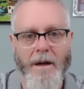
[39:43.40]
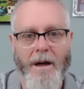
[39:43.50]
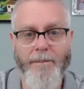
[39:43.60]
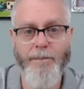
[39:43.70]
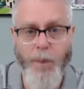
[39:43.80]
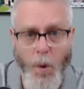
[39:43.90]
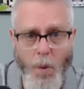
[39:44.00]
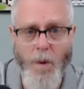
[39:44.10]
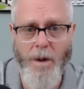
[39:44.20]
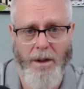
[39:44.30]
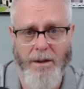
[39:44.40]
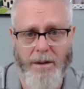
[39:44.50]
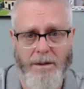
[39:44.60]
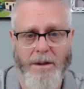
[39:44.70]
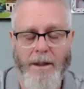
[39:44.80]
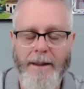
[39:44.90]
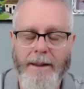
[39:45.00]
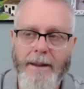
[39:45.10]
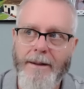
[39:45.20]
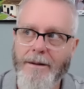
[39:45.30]
I'm poor.
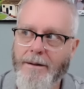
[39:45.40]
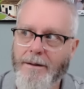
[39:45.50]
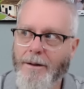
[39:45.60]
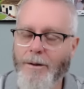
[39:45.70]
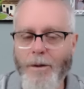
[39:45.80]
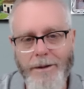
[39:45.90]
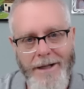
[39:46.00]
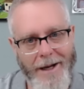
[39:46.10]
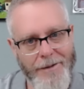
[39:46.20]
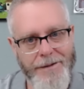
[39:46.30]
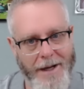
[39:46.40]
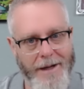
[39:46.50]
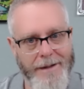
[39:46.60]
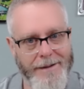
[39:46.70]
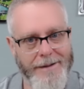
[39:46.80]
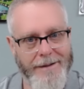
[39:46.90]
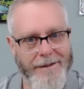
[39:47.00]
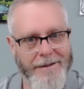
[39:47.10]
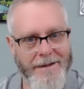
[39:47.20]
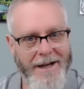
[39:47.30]
The Lord tells us
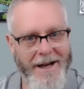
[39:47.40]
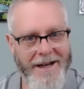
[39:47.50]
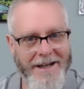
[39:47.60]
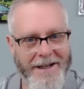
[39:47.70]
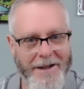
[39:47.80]
that